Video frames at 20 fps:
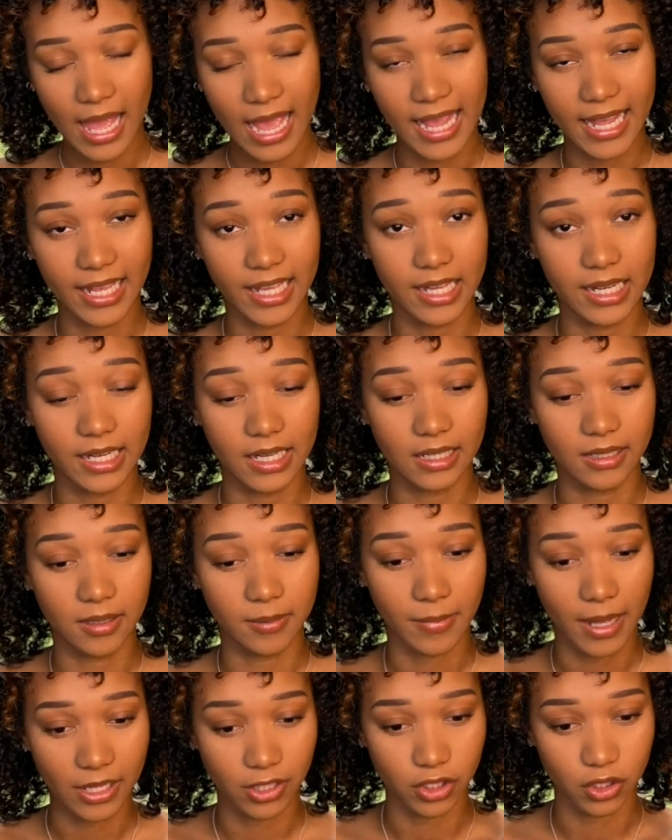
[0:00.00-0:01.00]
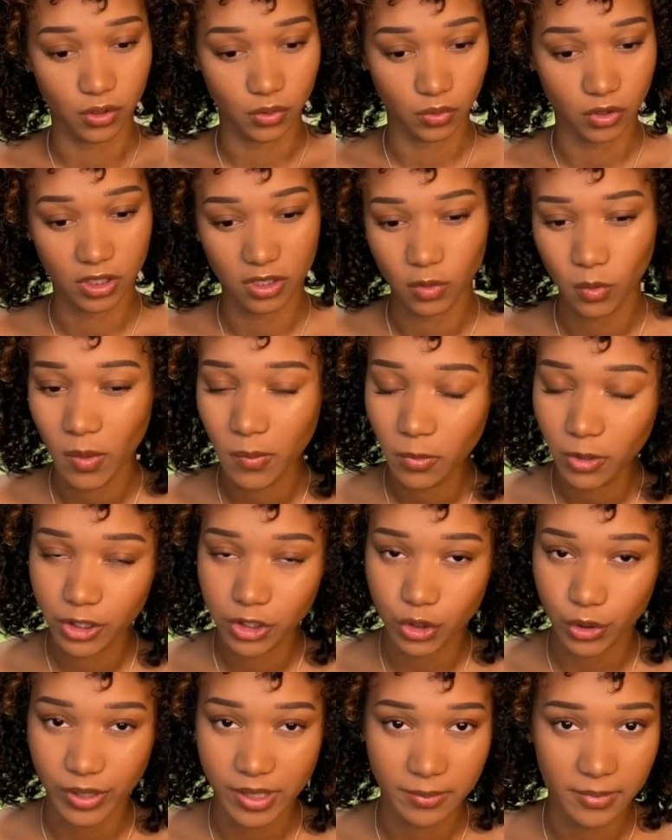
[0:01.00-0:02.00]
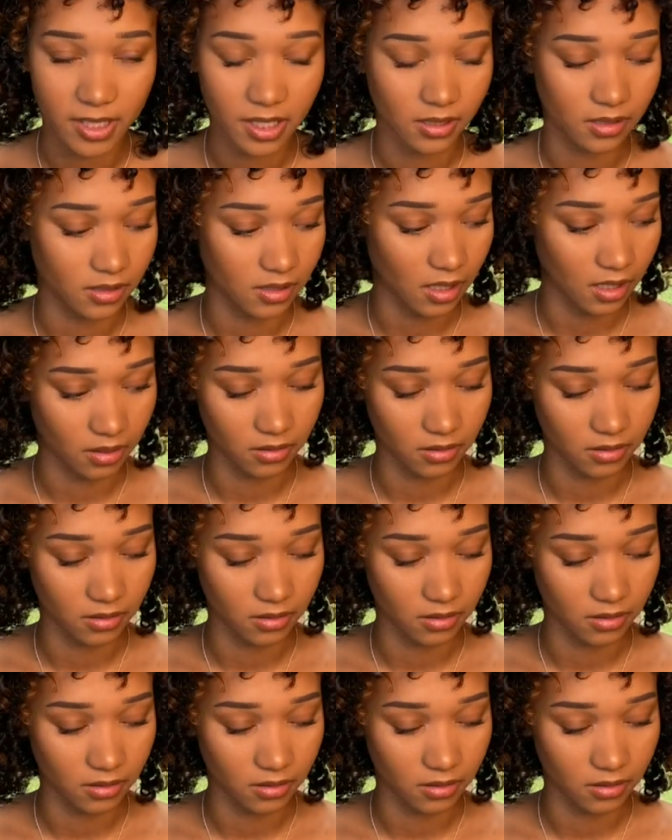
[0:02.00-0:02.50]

and do just one more treatment.